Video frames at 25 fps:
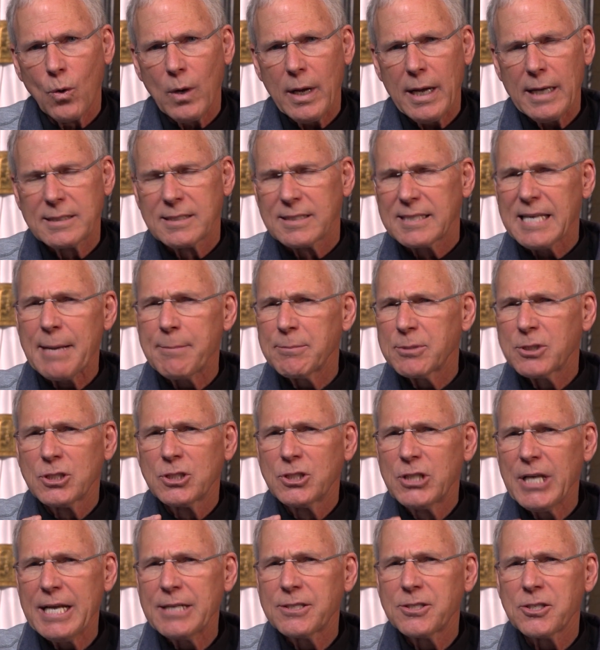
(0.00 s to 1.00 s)
it seems
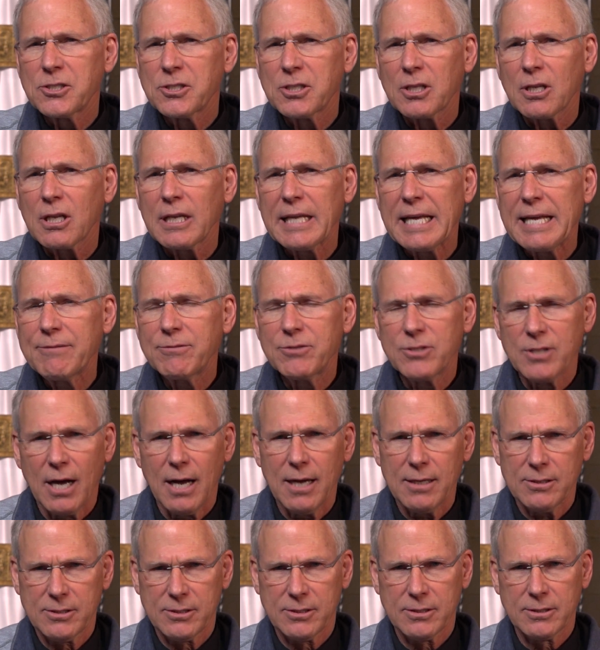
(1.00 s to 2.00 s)
Jesus leaves
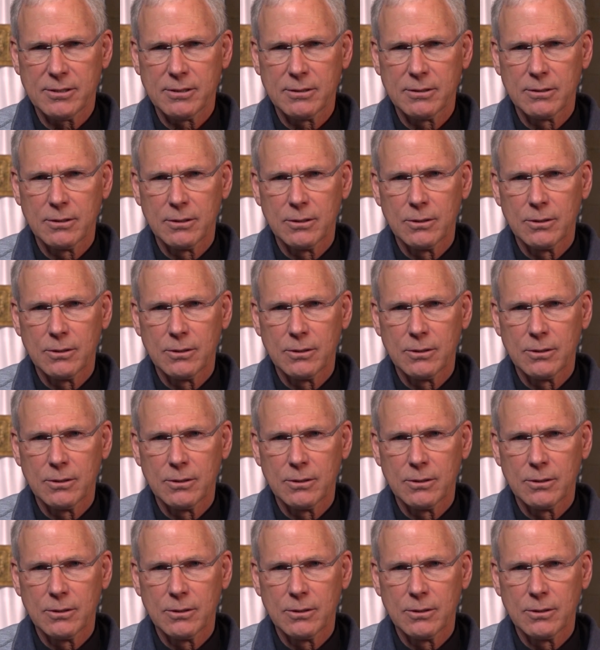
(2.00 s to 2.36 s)
us,